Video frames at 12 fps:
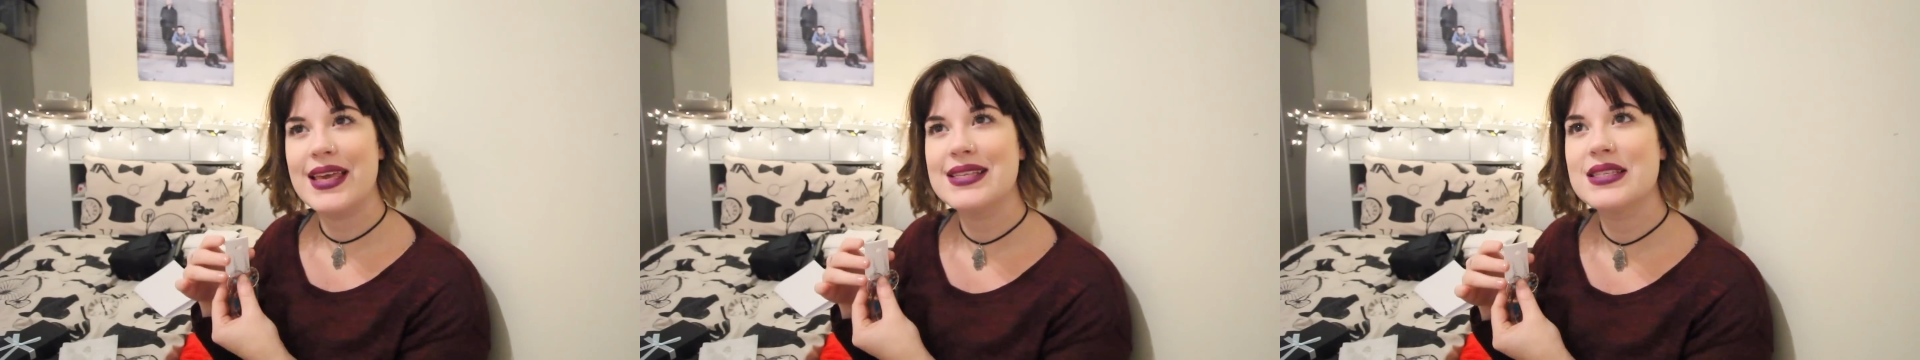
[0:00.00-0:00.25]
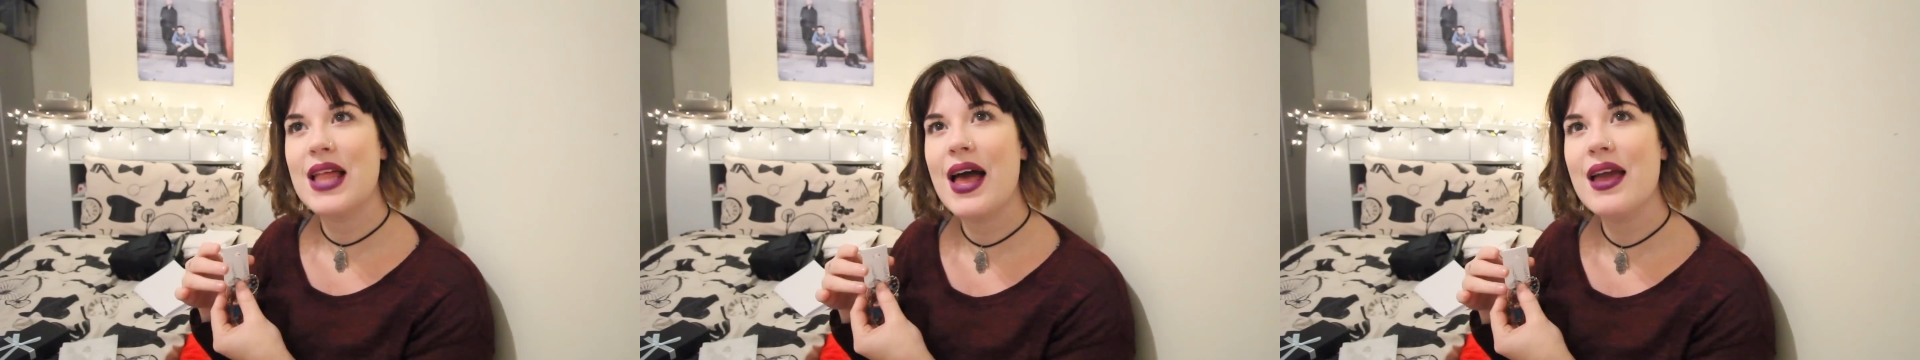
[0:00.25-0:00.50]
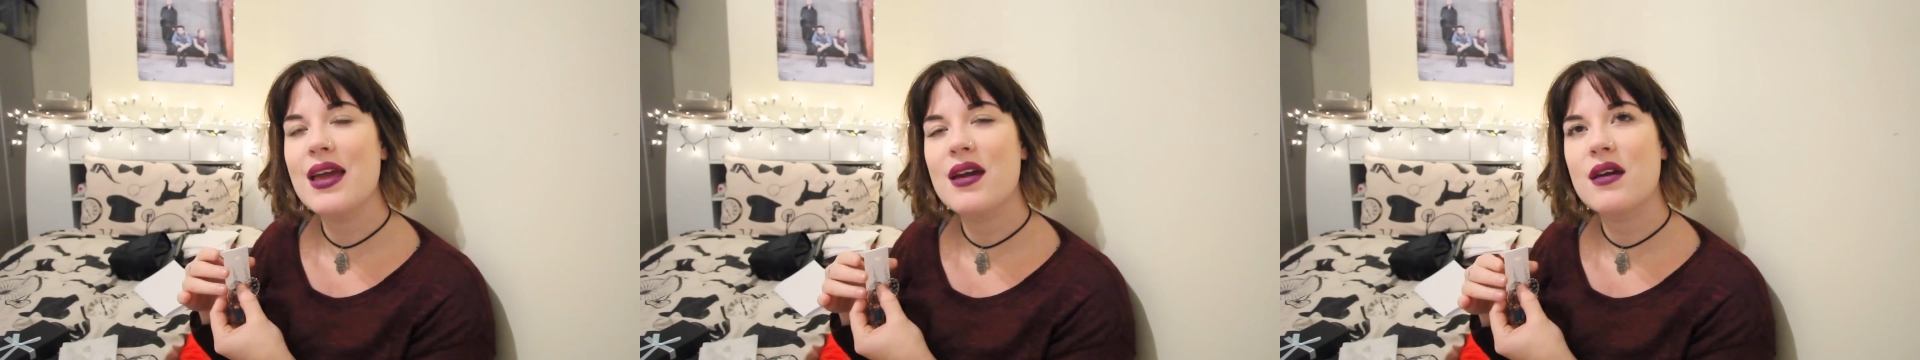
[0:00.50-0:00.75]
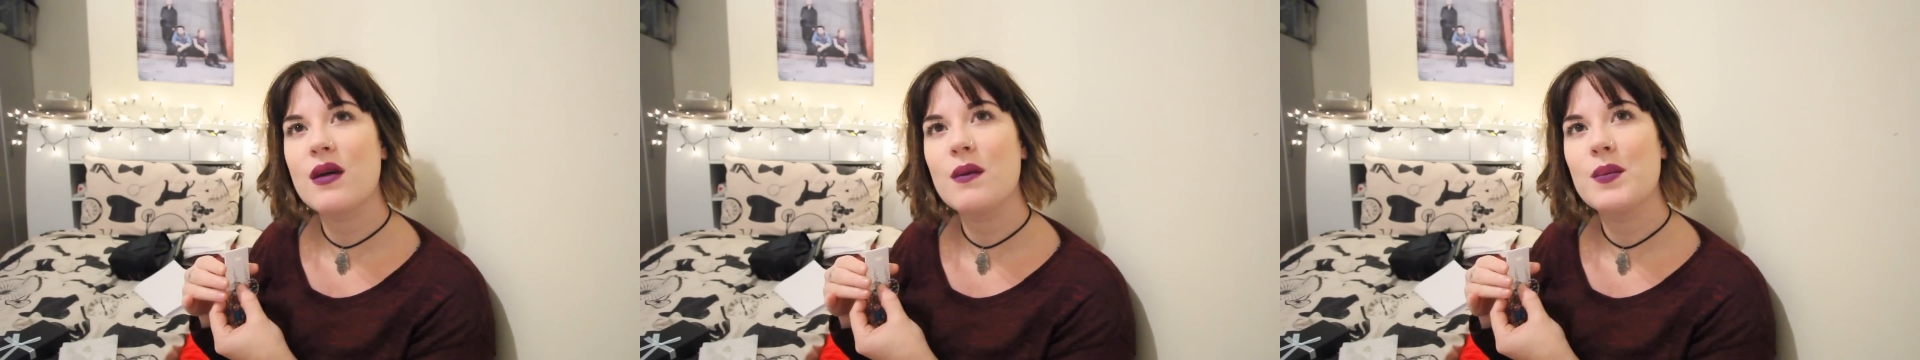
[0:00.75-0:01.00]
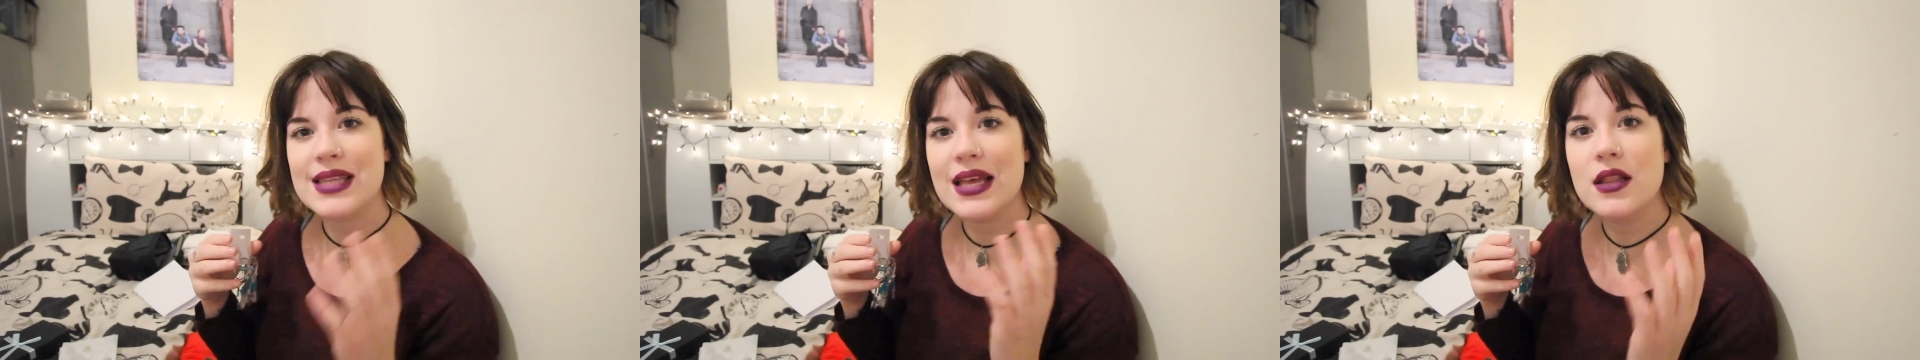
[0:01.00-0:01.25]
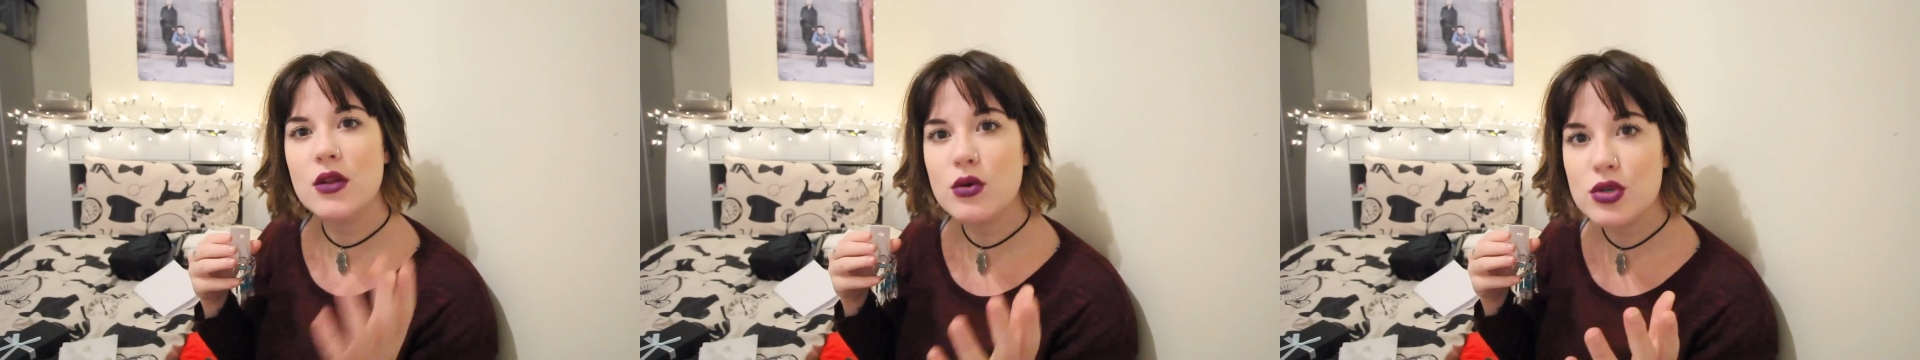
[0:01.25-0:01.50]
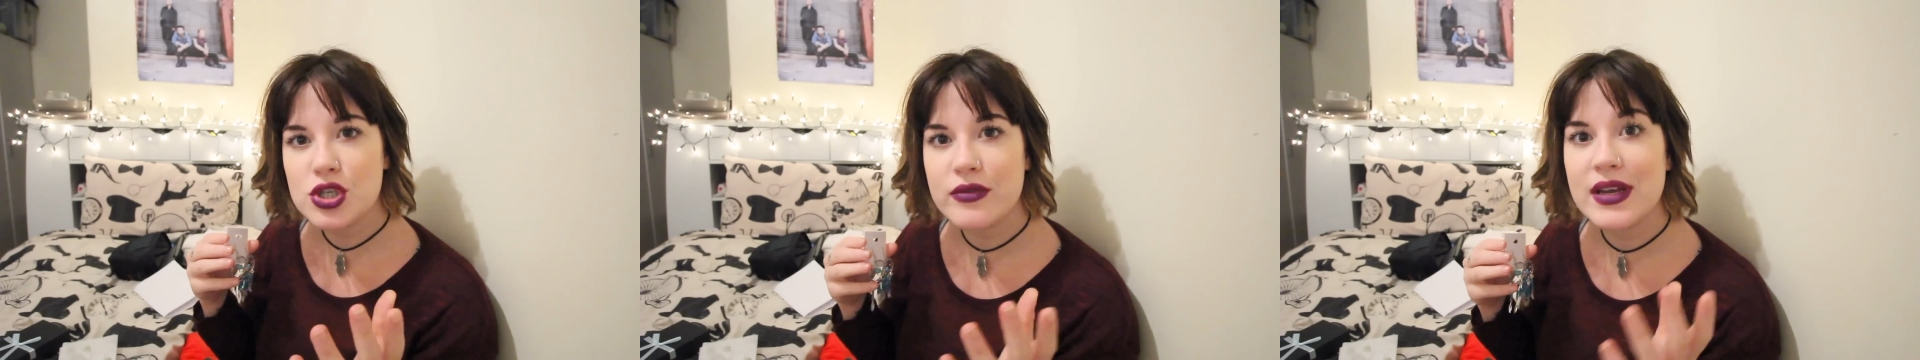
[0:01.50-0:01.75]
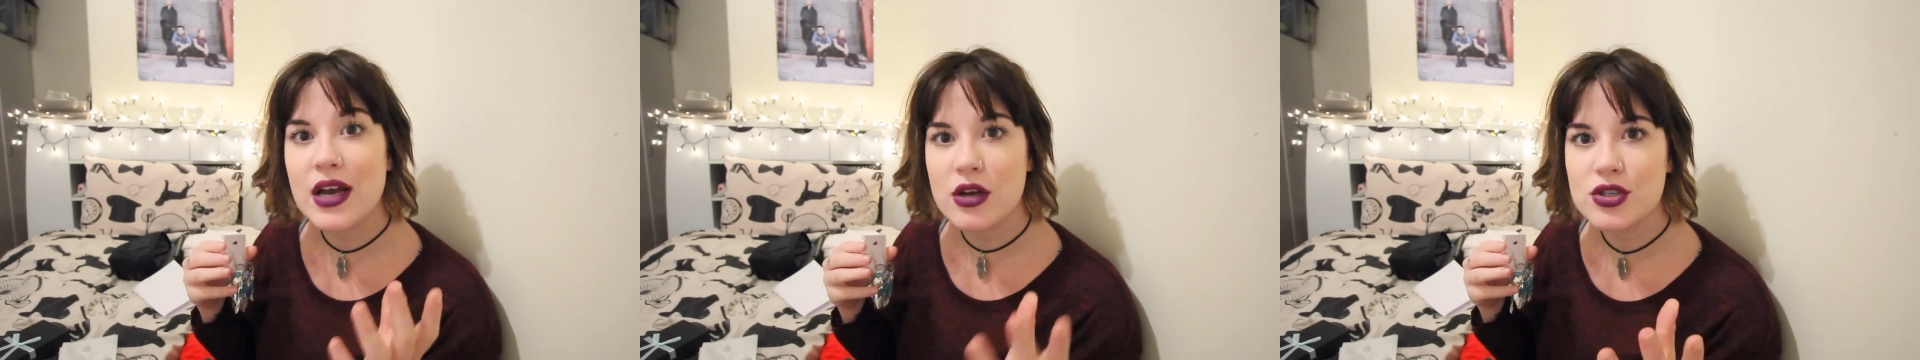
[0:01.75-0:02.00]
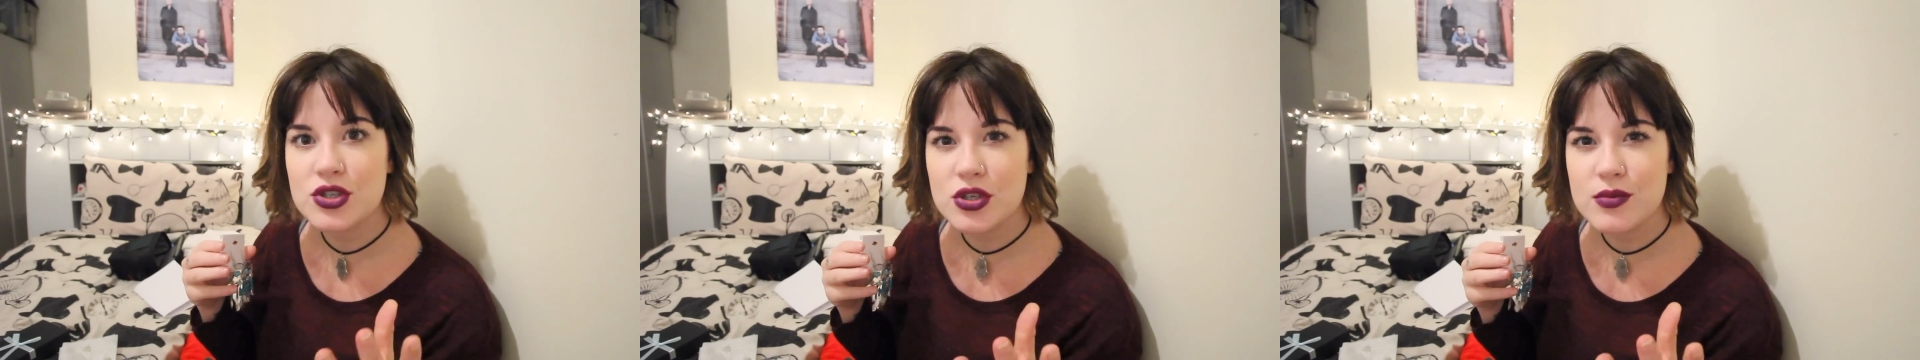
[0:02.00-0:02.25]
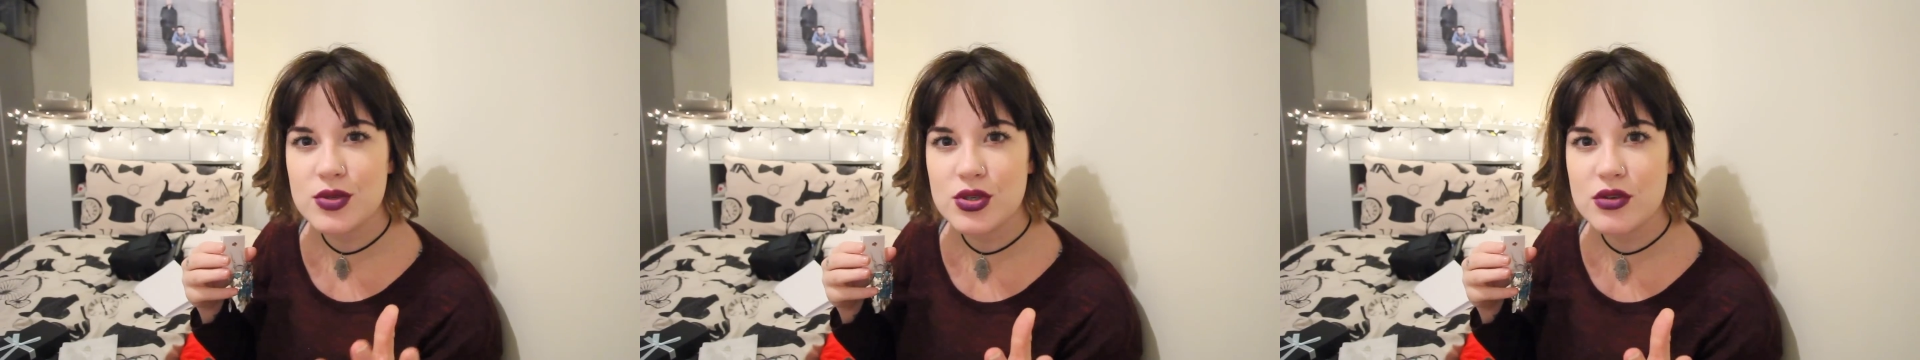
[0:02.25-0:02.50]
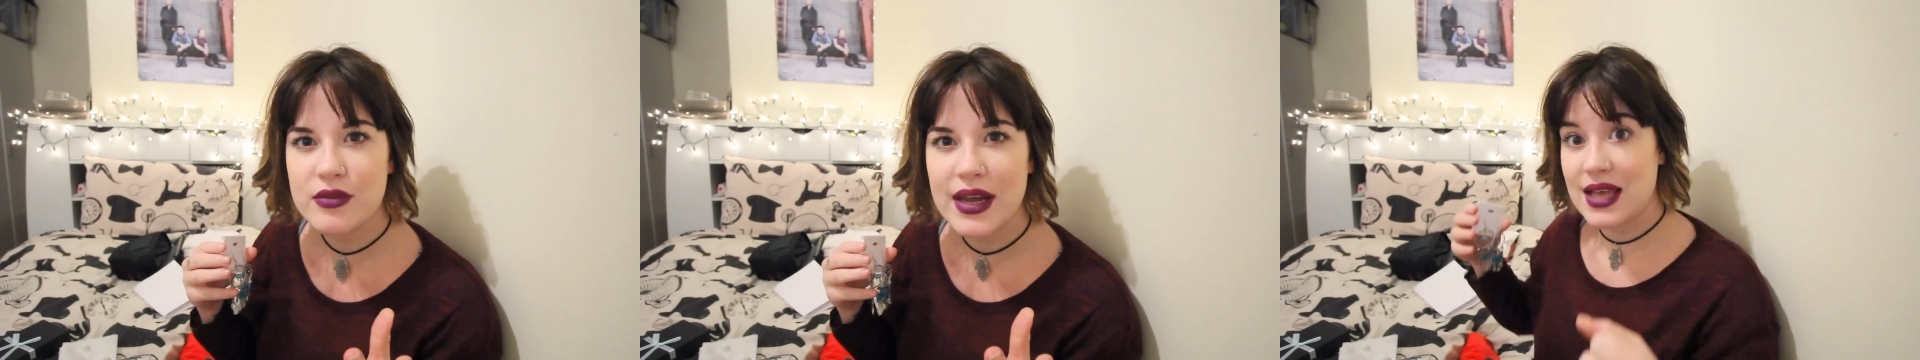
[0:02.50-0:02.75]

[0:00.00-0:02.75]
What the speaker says: it's like luxury costume jewellery.